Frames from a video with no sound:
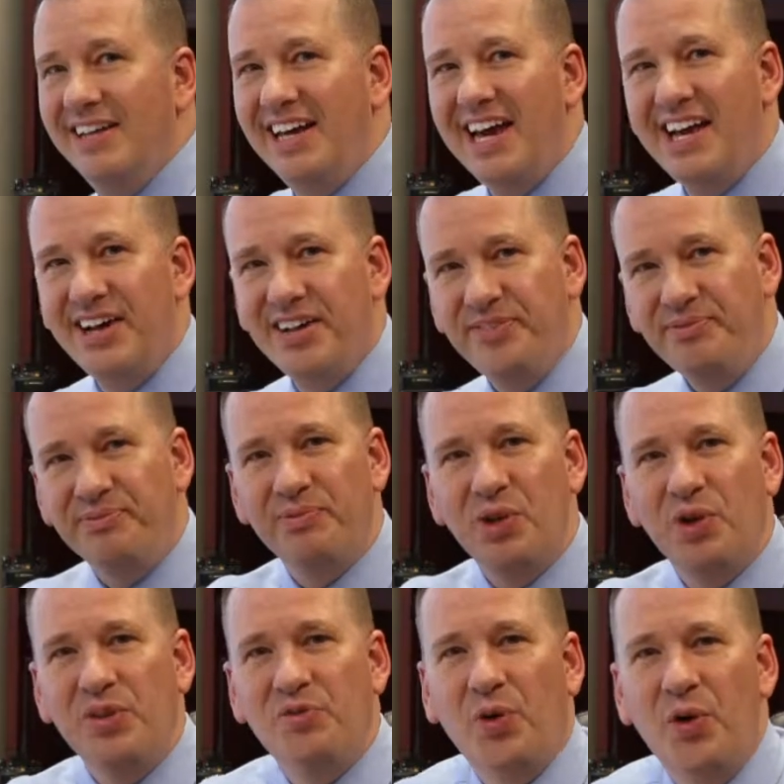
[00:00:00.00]
Hey Ellen,
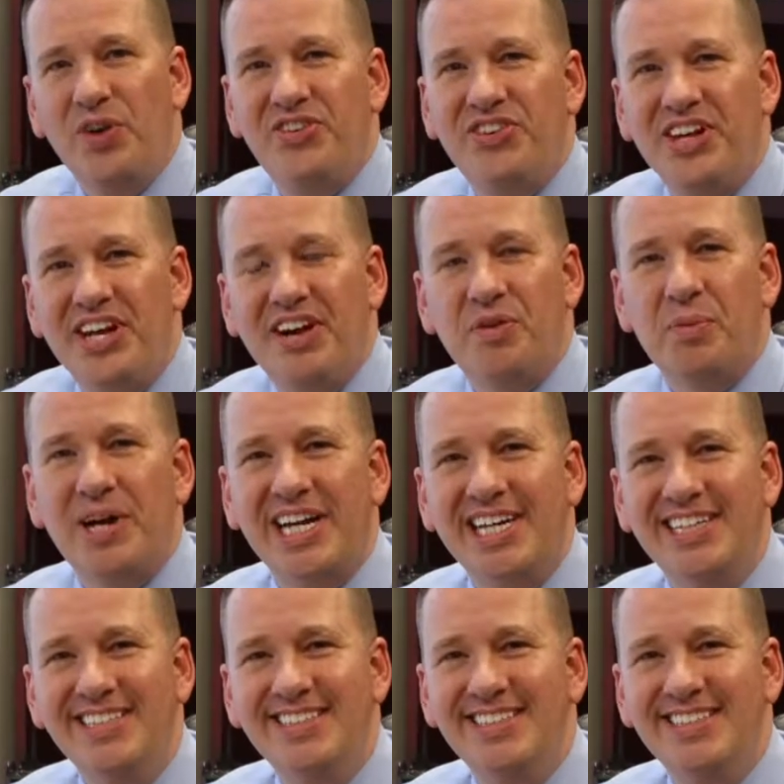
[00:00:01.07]
looking forward to seeing everybody.